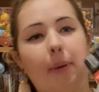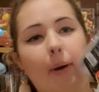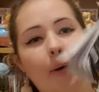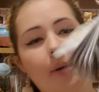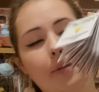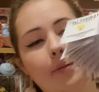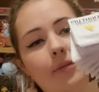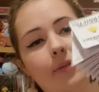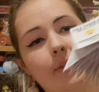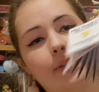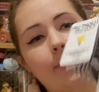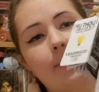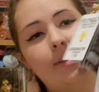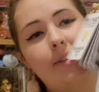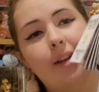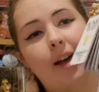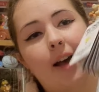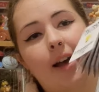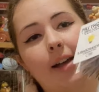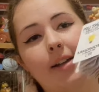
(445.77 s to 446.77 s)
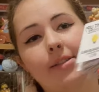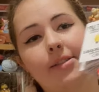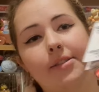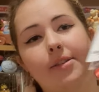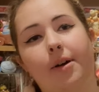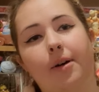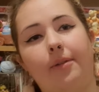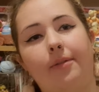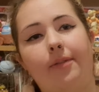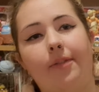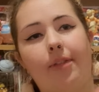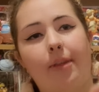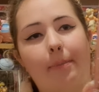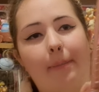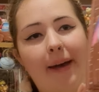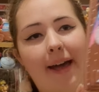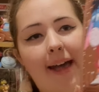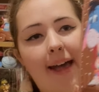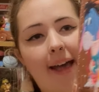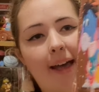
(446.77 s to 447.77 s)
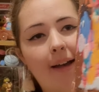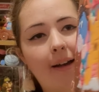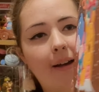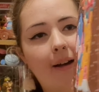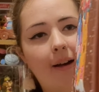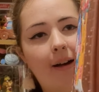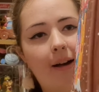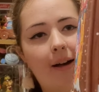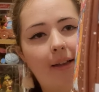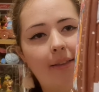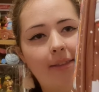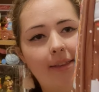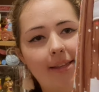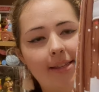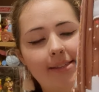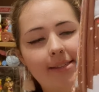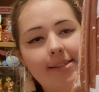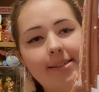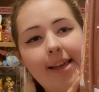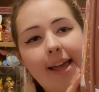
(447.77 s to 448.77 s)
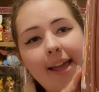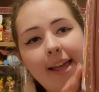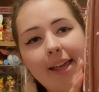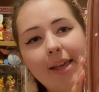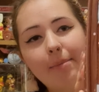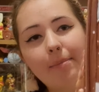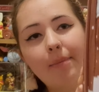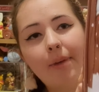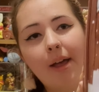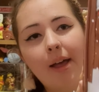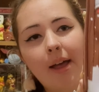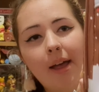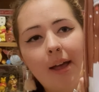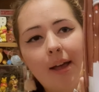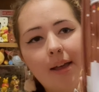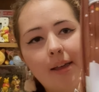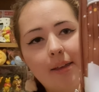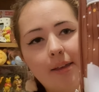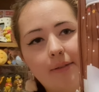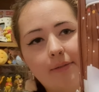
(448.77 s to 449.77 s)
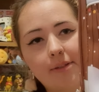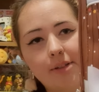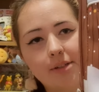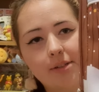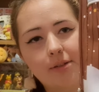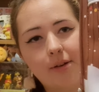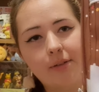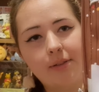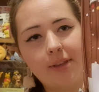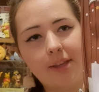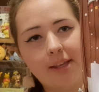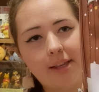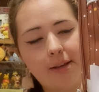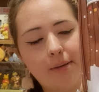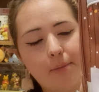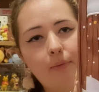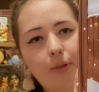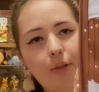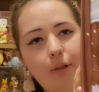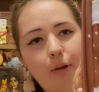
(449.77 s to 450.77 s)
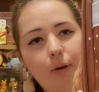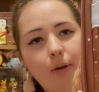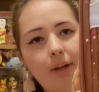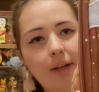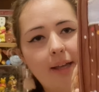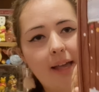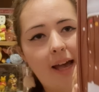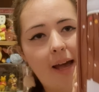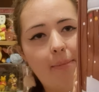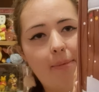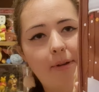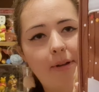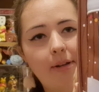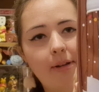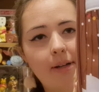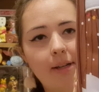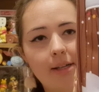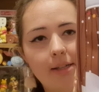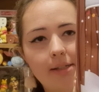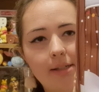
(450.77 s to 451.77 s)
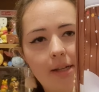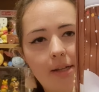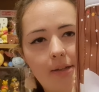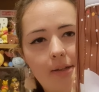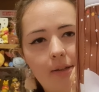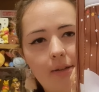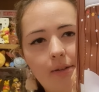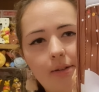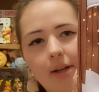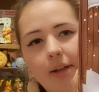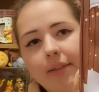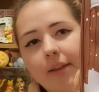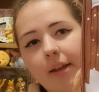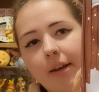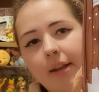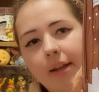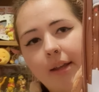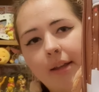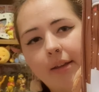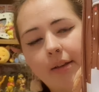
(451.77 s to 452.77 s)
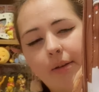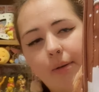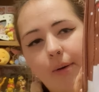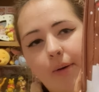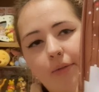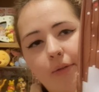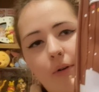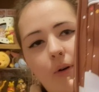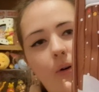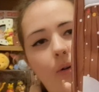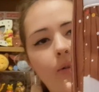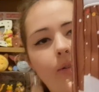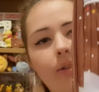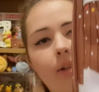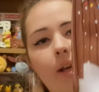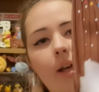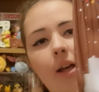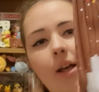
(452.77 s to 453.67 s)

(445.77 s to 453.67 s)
Both sides of the bag are the same. You've just got the log cabin continued, and then you have got